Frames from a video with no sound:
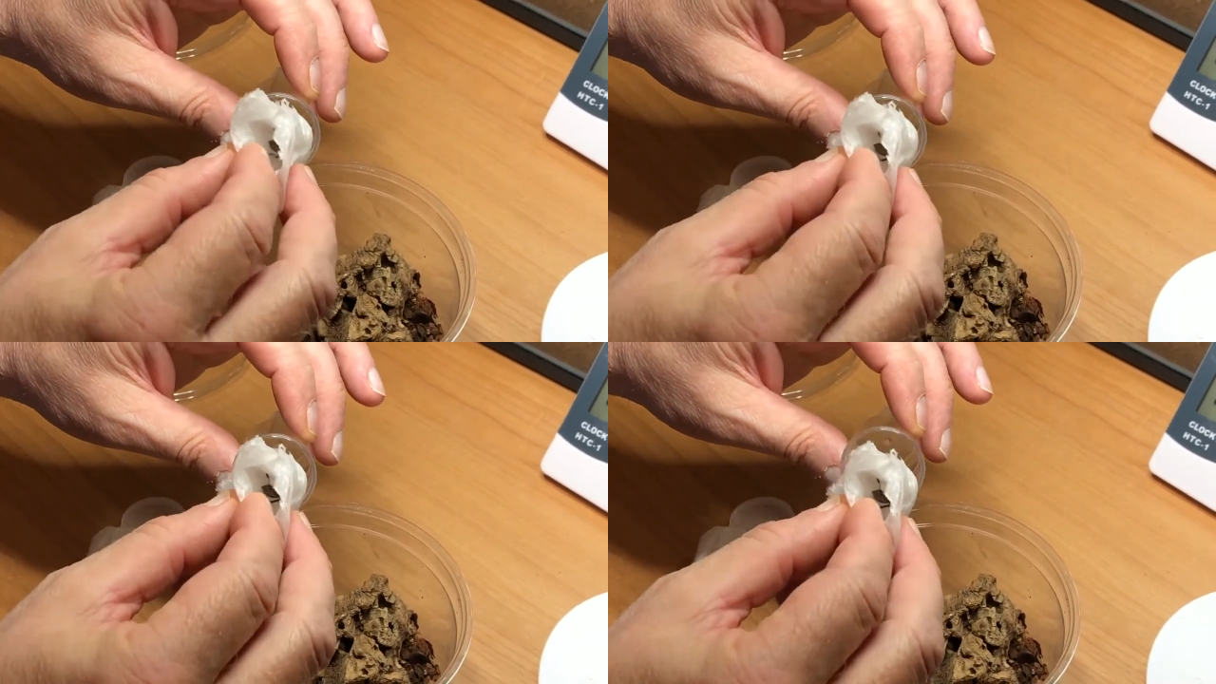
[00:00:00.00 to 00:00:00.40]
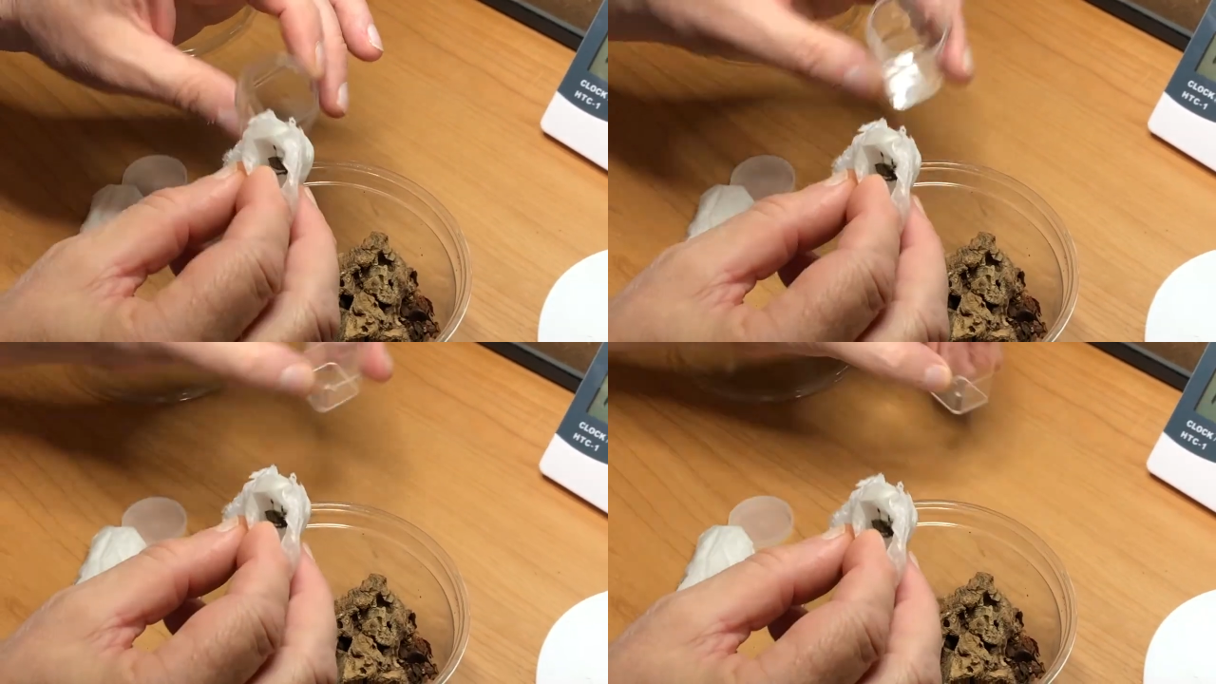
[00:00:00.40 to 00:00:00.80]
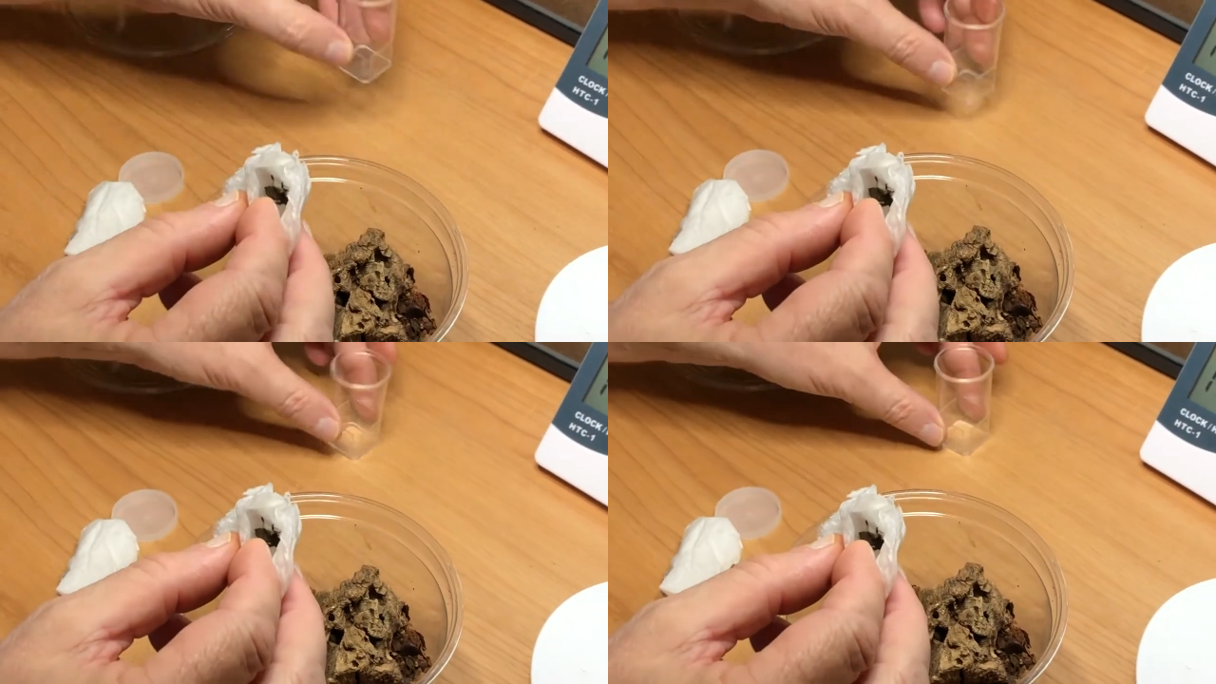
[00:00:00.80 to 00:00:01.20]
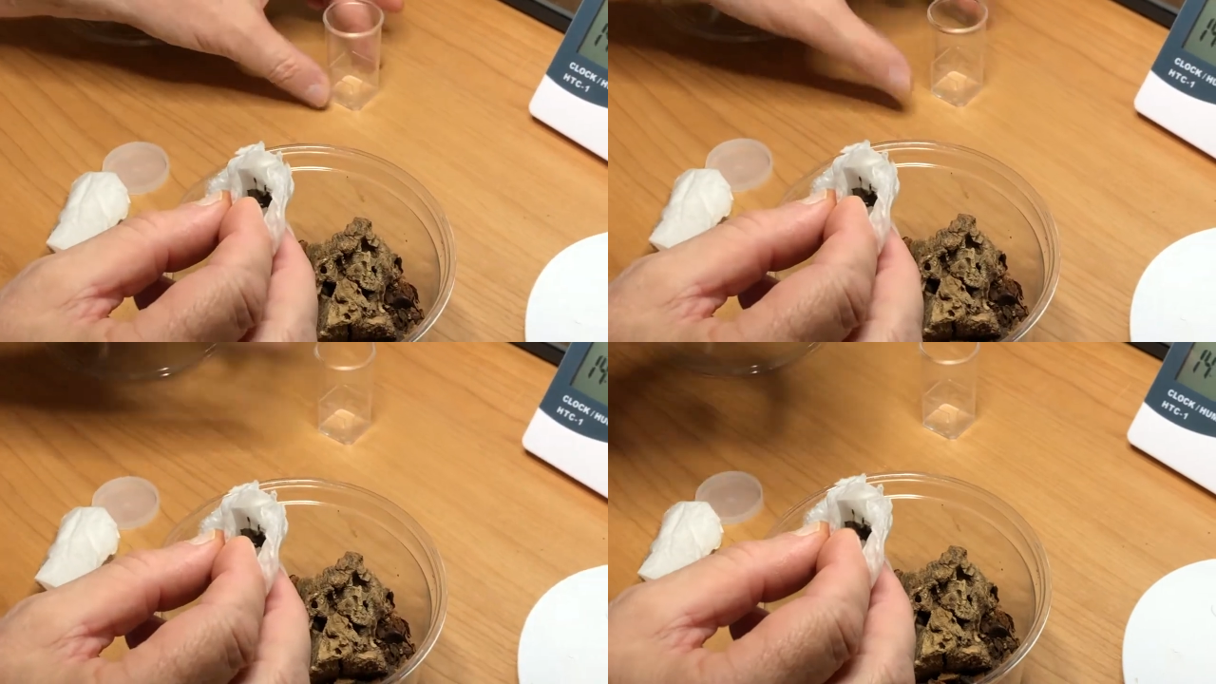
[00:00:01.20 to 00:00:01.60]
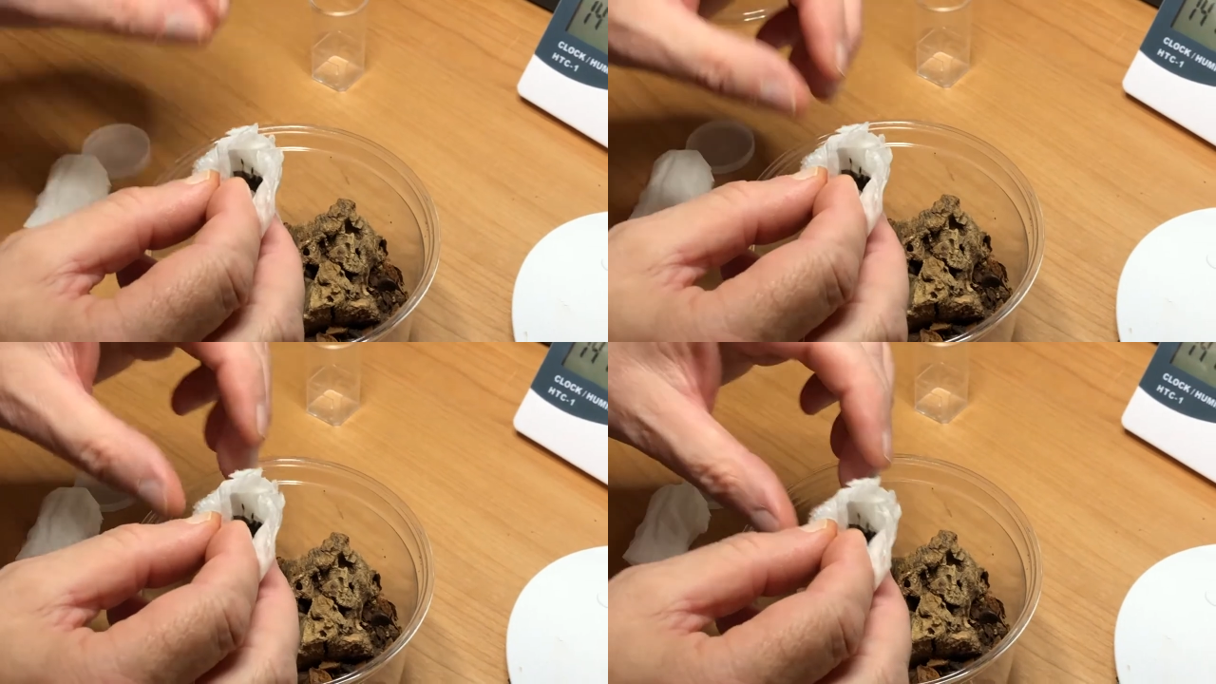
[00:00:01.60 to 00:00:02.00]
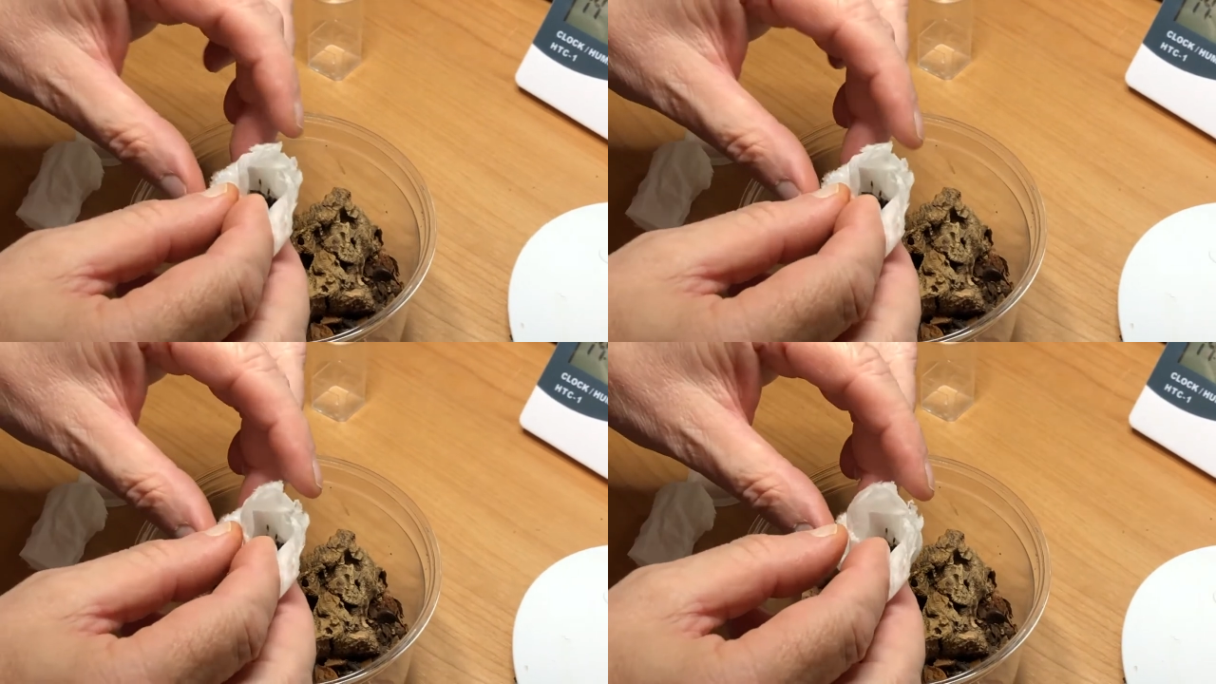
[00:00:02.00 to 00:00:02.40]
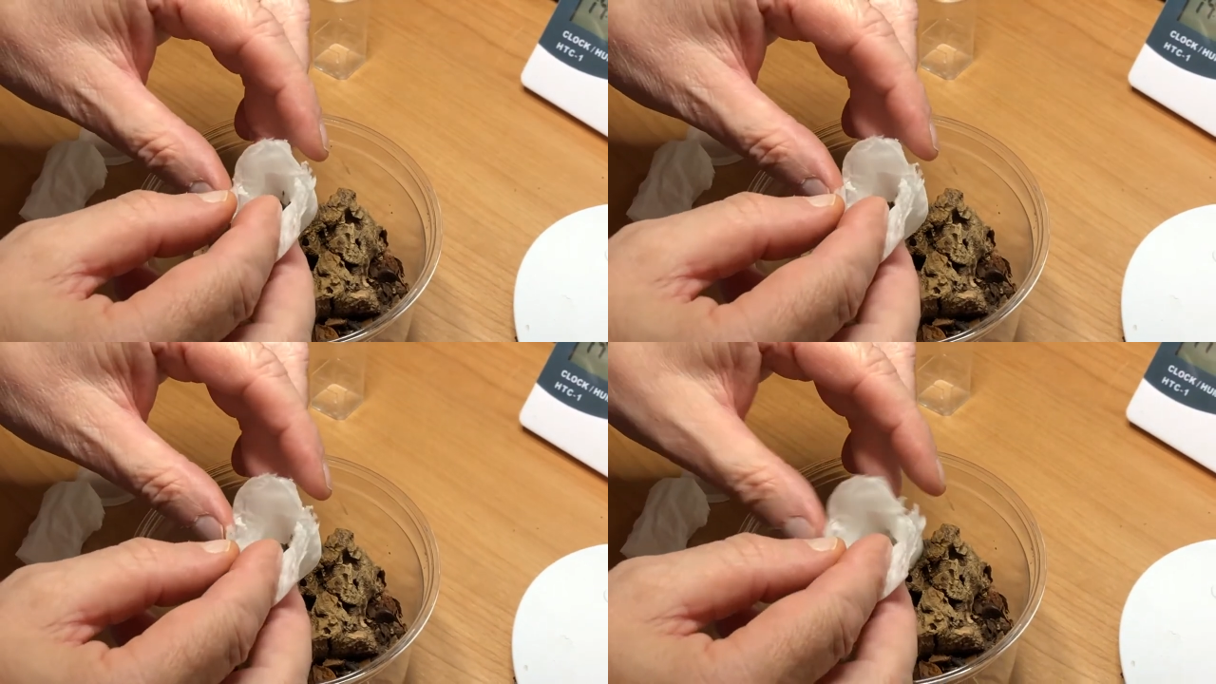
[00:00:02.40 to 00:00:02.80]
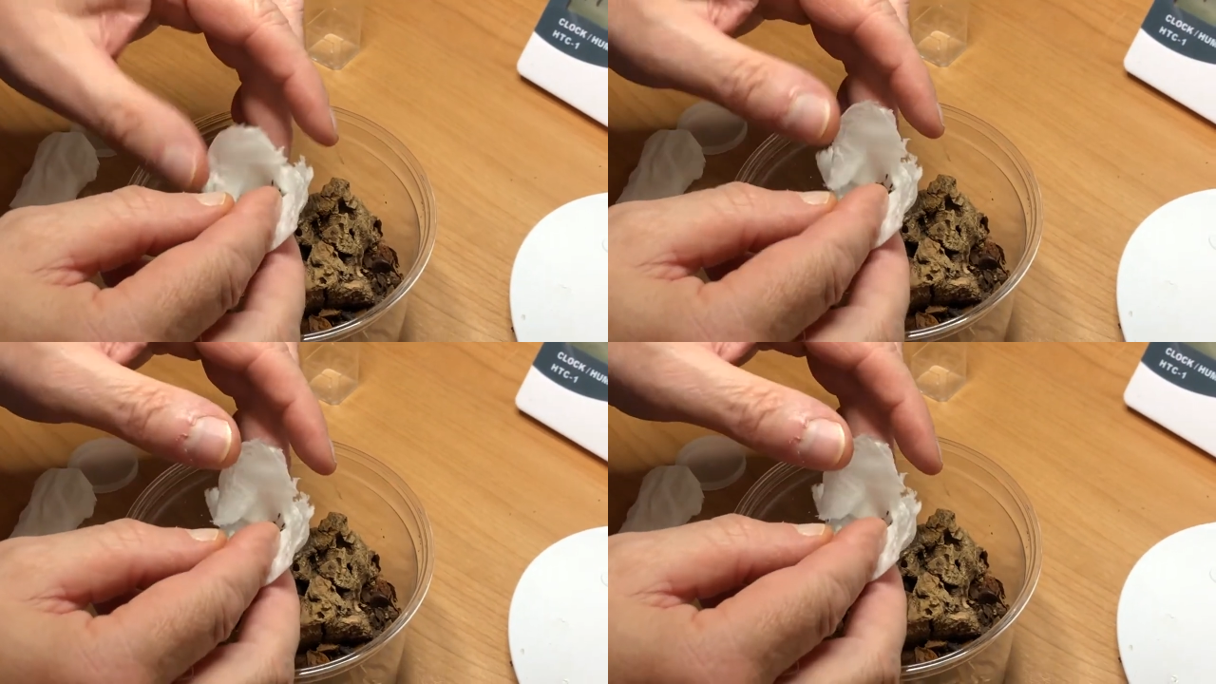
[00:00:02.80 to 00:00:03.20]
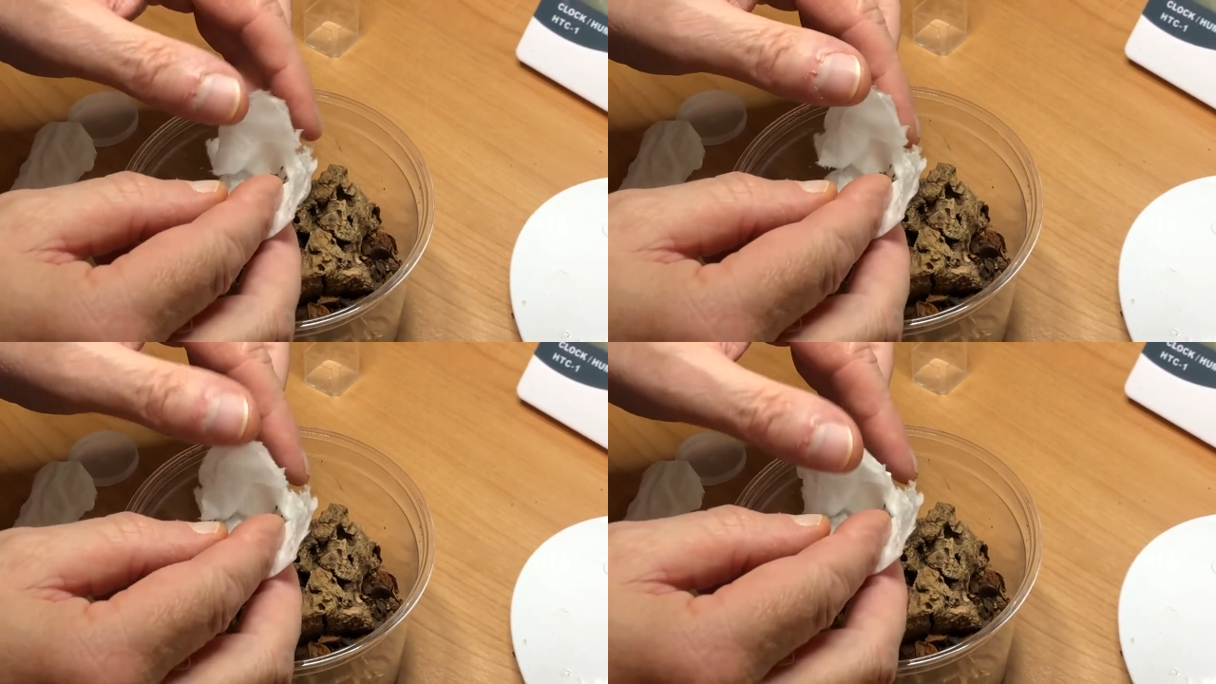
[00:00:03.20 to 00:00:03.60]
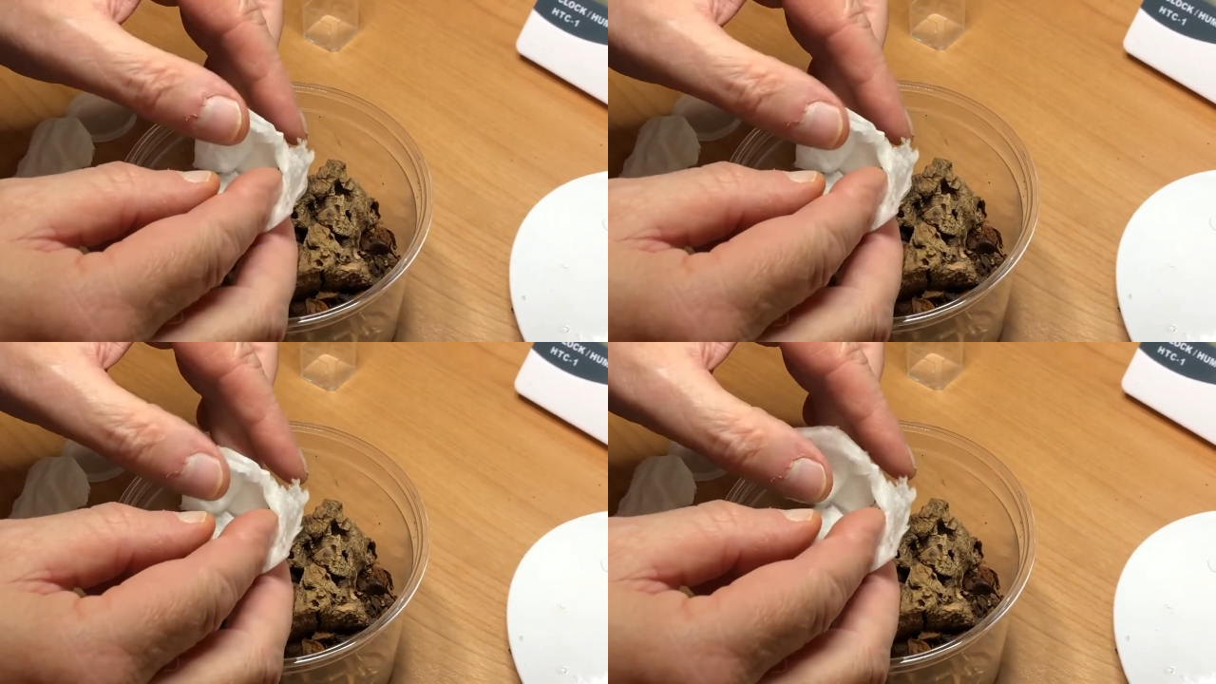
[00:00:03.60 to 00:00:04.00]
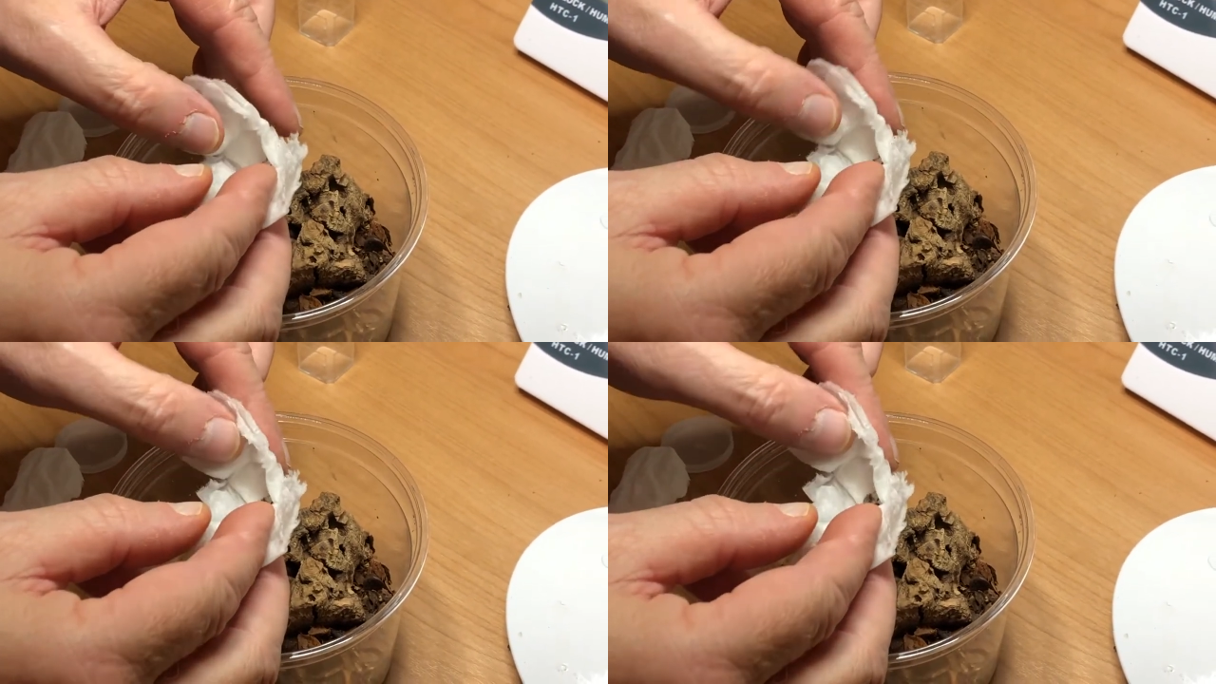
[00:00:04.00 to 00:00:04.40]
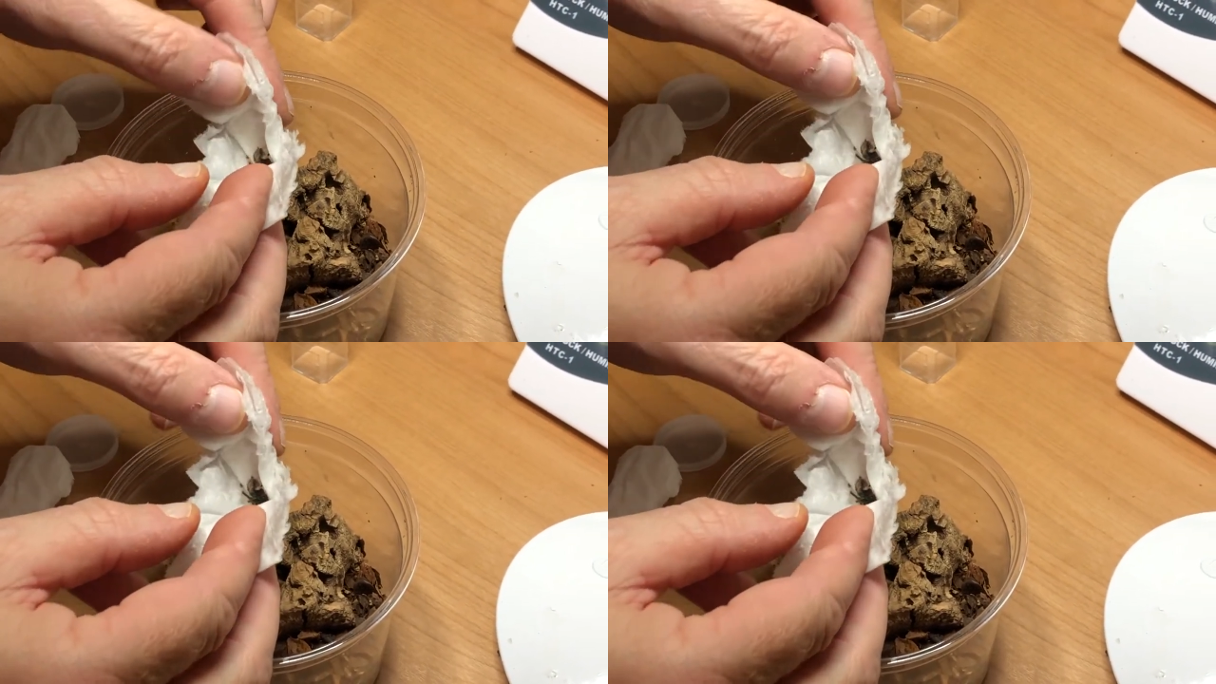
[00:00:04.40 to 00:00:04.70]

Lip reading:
Nobody's mouth can be seen.